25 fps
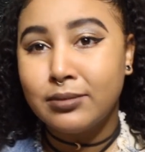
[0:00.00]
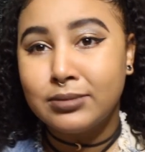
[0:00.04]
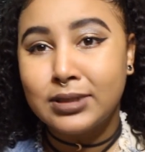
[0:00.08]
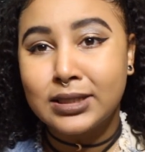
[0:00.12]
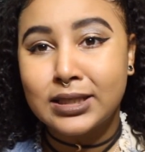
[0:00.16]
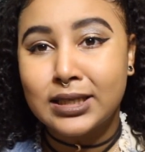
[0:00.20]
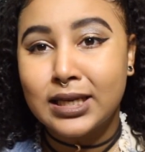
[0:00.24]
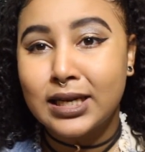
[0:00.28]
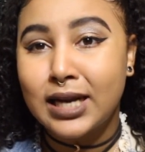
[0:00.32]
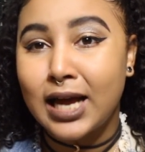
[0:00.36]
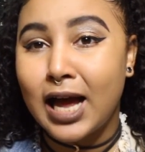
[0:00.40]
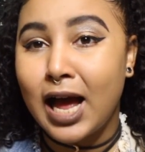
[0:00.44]
i'm
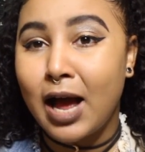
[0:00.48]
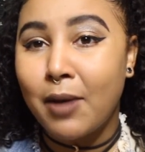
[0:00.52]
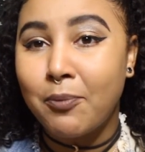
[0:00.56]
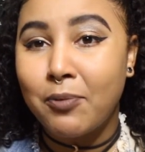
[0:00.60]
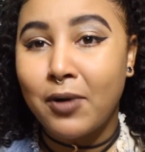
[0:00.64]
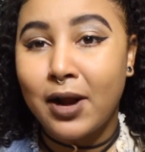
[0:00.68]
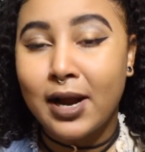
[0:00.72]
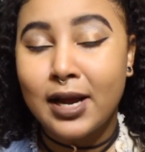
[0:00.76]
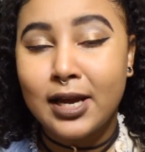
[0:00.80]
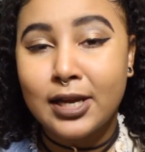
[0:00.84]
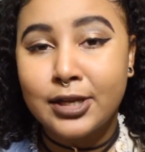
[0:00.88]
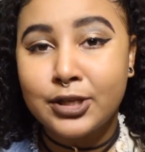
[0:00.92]
just gonna
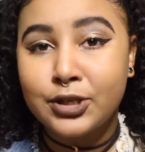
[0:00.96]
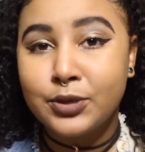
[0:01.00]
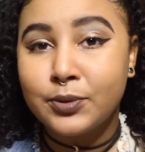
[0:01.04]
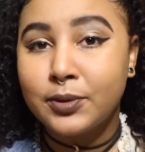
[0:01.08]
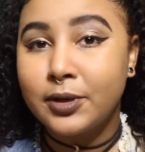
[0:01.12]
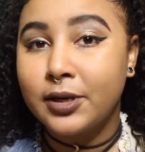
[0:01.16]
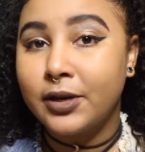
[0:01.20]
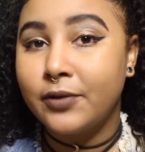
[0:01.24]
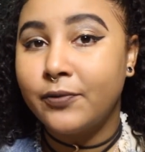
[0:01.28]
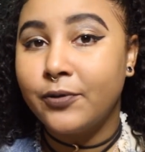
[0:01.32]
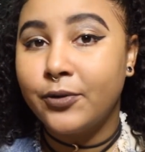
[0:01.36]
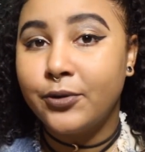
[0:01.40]
hop right
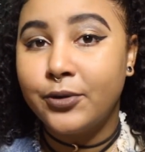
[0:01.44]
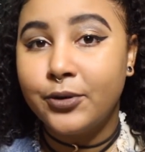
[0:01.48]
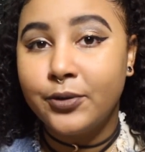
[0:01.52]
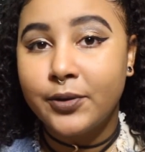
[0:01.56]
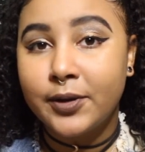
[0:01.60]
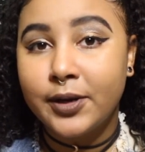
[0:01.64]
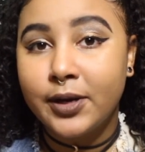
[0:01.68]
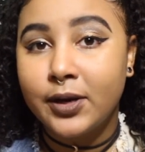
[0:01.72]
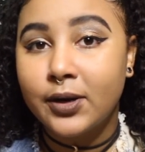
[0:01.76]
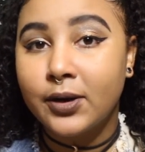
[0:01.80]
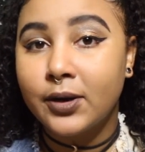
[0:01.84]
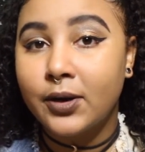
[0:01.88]
into it if you're
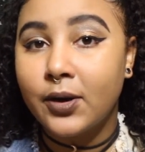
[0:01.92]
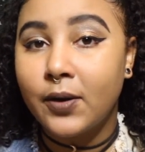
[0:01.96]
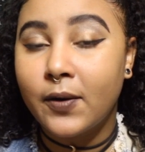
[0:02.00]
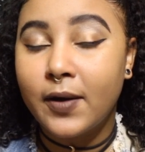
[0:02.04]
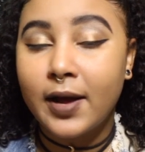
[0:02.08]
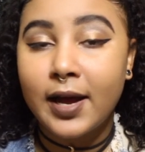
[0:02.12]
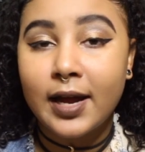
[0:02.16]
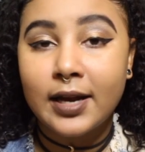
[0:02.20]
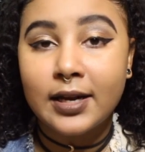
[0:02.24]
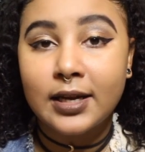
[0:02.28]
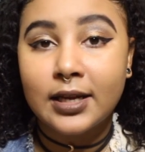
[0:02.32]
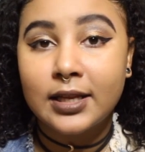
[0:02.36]
new here go
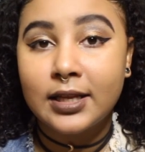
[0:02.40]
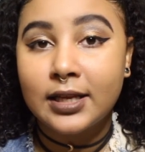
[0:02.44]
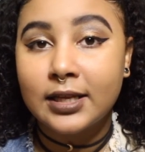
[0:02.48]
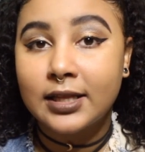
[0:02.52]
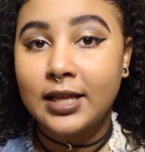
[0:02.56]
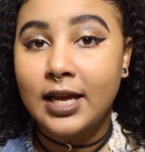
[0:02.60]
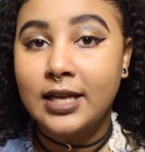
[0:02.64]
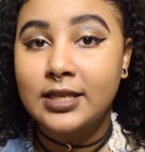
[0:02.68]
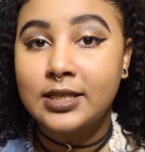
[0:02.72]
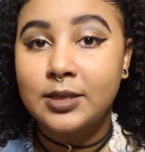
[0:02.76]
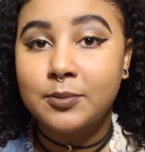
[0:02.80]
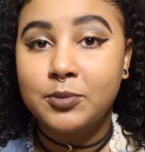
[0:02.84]
ahead and
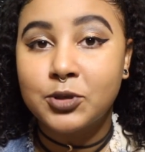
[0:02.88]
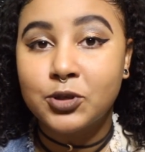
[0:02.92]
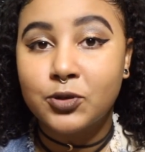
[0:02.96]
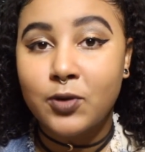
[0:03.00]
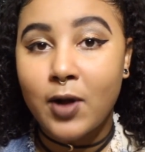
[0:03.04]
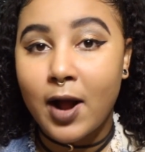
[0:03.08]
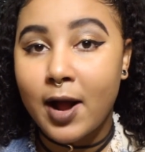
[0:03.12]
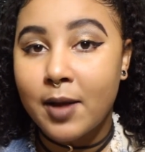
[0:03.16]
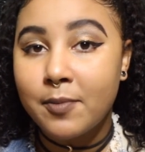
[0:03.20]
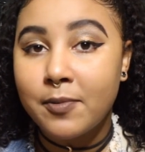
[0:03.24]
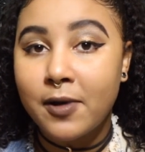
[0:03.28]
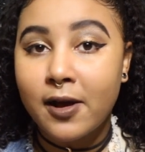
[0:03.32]
click that
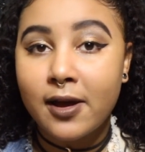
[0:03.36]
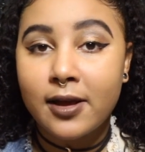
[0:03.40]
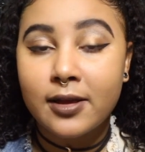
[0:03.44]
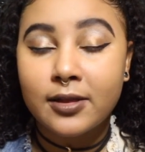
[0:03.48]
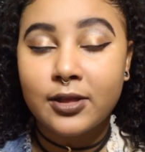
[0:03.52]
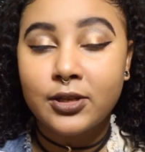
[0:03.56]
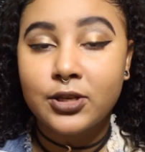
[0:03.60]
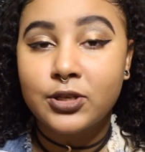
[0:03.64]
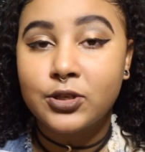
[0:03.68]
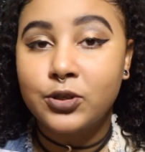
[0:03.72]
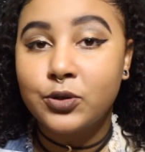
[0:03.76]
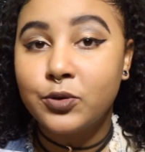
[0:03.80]
subscribe
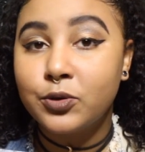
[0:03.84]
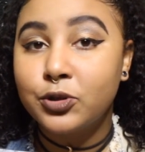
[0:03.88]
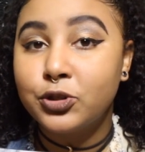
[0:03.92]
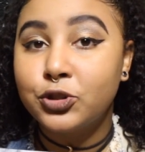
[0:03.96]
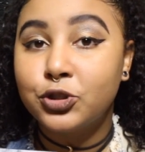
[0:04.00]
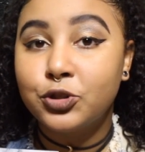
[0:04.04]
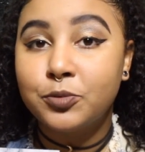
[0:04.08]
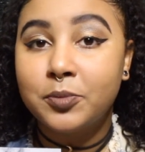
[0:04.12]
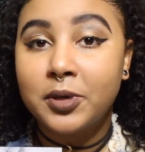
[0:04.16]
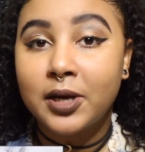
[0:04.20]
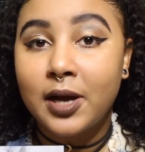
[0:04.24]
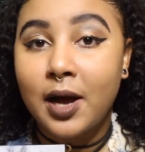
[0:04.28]
button as soon
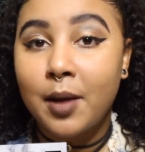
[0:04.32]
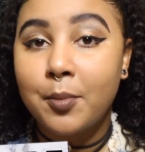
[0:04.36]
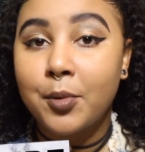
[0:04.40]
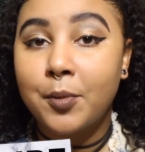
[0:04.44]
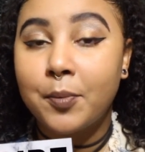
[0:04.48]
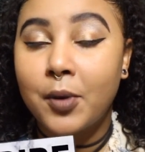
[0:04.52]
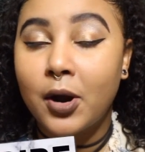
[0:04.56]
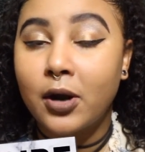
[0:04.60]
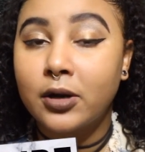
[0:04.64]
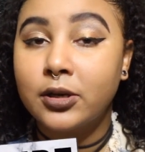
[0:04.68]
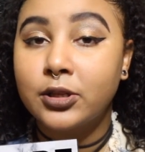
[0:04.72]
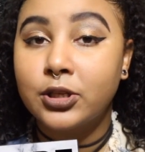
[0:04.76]
as you become
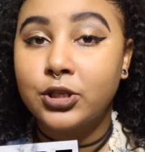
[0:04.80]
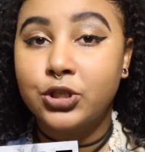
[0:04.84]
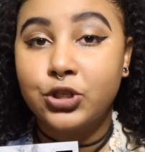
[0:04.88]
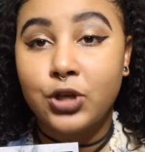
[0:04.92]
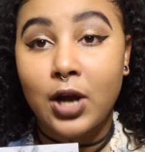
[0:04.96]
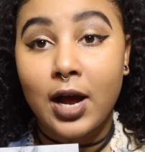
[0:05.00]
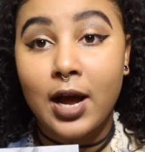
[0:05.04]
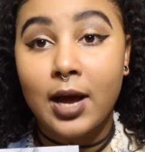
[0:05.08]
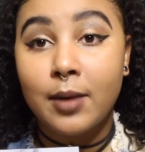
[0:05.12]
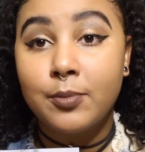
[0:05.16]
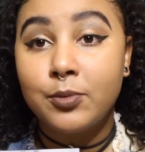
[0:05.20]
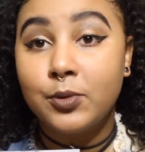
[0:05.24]
a part of the
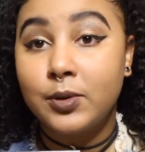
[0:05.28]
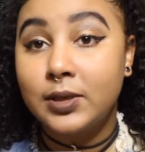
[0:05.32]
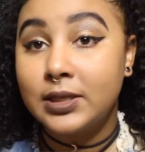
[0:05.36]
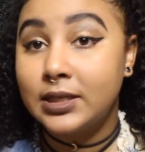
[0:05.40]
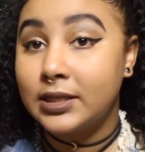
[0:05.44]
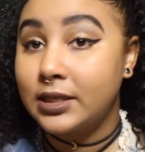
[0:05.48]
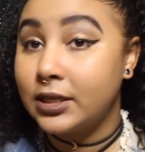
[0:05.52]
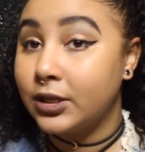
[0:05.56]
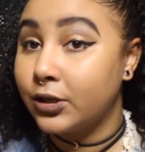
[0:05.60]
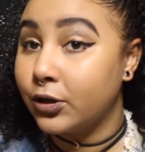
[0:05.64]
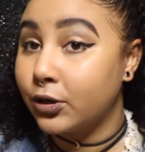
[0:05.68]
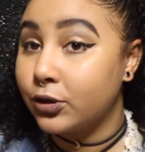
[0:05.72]
tribe you
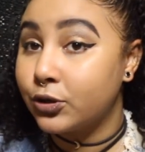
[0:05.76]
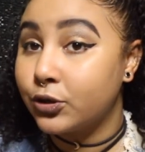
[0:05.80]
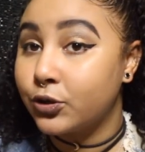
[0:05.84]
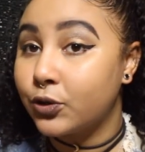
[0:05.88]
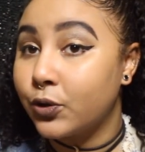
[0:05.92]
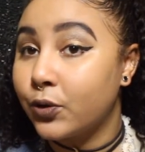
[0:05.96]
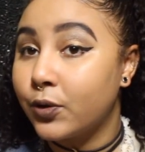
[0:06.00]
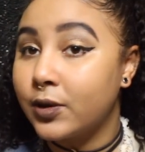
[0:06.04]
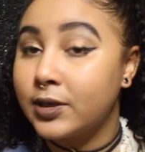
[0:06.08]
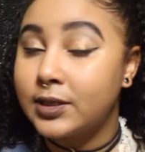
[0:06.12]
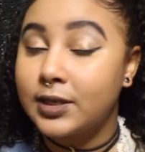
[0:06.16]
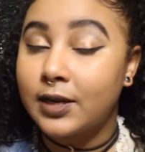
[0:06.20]
can see your
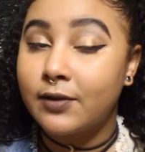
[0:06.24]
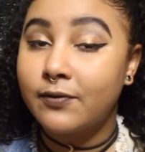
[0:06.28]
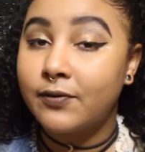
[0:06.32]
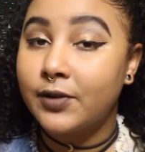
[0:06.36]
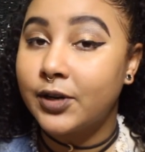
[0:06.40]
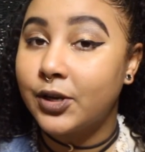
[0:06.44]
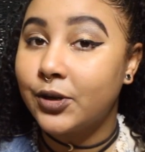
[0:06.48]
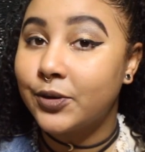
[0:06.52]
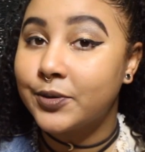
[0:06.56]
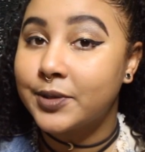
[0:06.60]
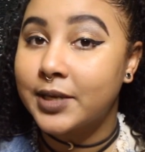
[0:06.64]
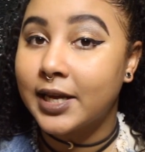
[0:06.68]
stories on
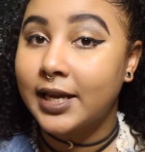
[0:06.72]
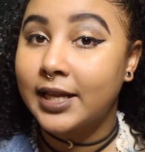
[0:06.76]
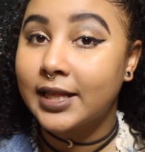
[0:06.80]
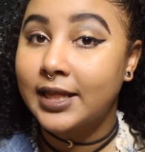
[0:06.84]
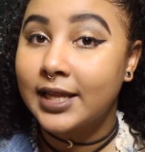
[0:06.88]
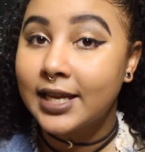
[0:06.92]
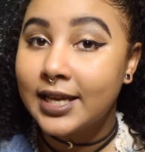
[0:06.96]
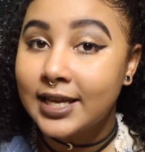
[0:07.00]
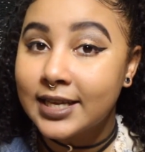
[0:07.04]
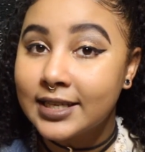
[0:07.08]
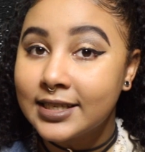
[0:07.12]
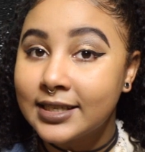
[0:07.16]
videos
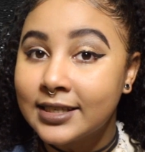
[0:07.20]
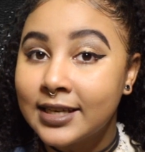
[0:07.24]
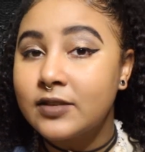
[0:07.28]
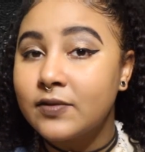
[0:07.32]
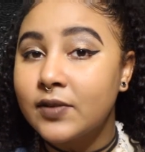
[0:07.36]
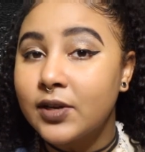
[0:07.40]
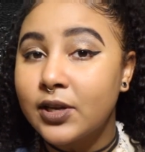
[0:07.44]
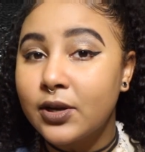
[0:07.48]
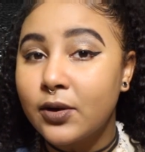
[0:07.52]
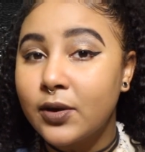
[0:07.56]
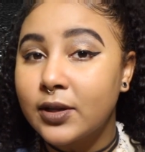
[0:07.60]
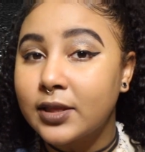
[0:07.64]
like this
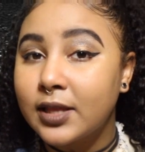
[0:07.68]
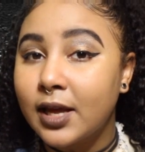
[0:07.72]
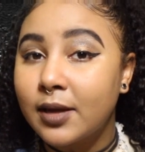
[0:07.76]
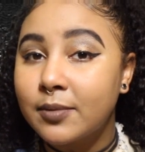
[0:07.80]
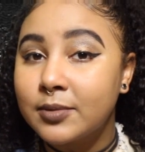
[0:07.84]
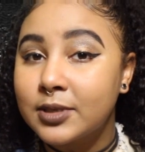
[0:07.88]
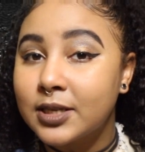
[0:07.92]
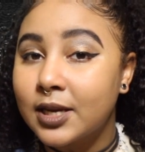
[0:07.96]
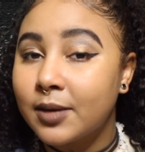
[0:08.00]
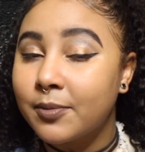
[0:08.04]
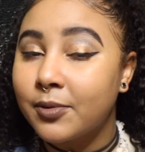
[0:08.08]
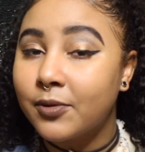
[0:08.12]
this video a
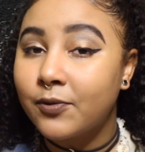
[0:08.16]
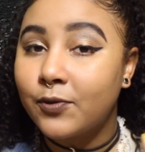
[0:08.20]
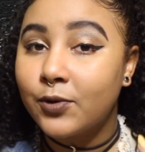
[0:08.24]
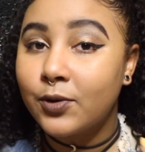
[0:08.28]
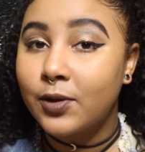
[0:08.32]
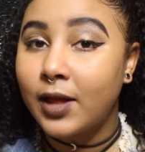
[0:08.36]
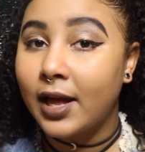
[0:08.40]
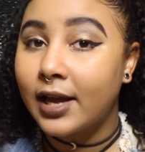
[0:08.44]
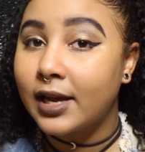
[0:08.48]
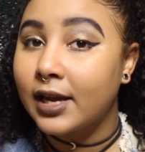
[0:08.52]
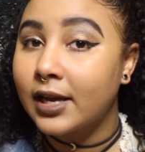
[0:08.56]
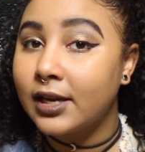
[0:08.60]
thumbs up if
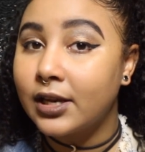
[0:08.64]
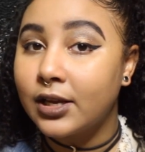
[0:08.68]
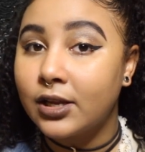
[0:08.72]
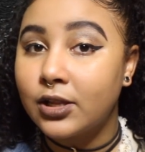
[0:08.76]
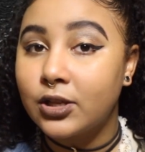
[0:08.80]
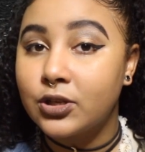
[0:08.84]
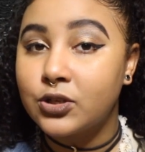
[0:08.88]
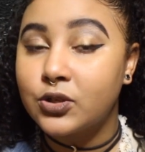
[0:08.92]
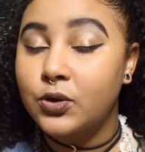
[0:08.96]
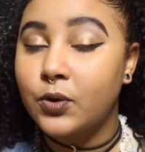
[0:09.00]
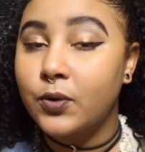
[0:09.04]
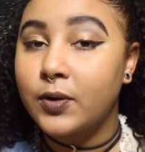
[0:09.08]
you like any
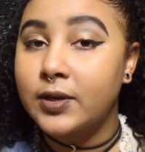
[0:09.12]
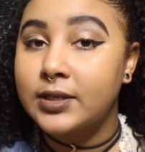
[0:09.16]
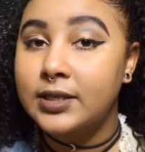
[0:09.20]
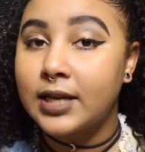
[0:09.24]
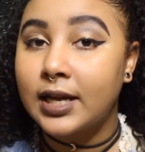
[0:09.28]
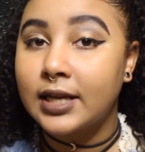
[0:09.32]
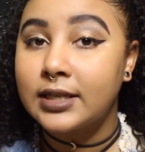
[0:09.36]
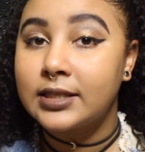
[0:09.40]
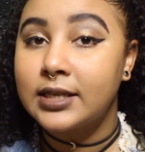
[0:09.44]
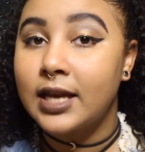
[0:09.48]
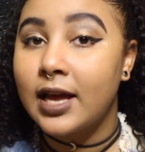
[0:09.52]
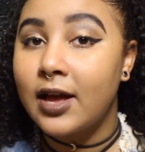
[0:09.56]
of the
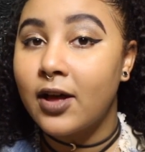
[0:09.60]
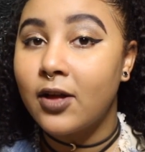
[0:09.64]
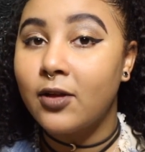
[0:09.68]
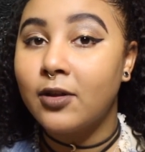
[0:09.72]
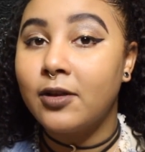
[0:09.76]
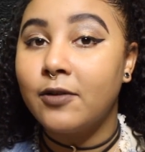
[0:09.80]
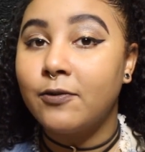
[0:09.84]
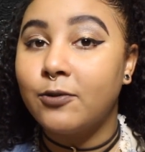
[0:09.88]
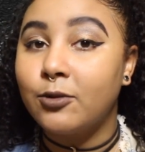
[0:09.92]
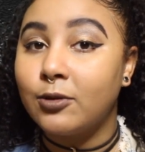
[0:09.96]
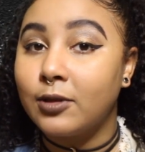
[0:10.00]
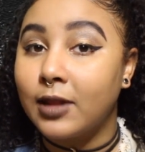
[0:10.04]
stories i
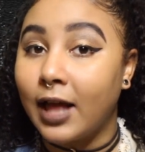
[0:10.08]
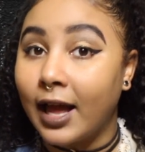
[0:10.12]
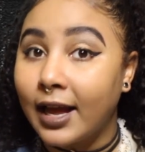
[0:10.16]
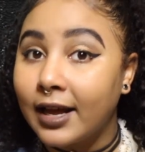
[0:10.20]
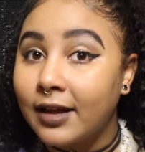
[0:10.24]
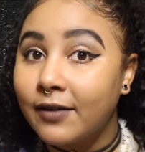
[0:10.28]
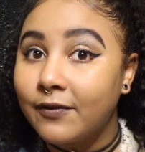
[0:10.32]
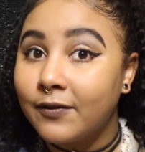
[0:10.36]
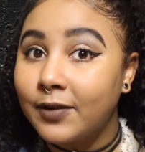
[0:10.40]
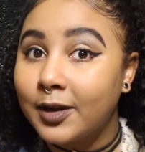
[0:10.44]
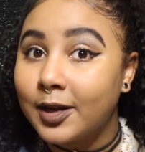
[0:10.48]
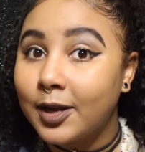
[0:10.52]
tell if you
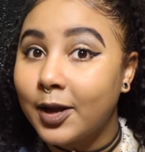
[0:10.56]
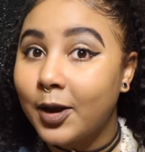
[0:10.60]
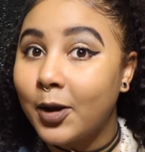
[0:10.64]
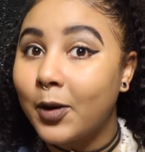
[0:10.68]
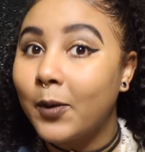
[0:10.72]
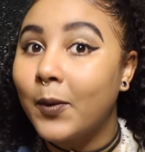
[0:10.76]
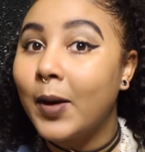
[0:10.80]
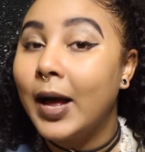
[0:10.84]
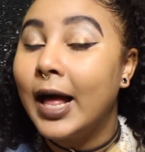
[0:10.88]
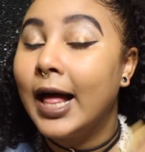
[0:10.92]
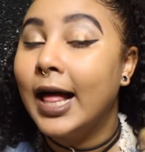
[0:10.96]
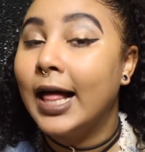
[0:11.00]
like a
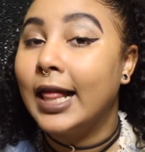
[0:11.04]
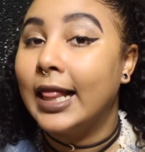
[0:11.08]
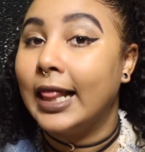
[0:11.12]
video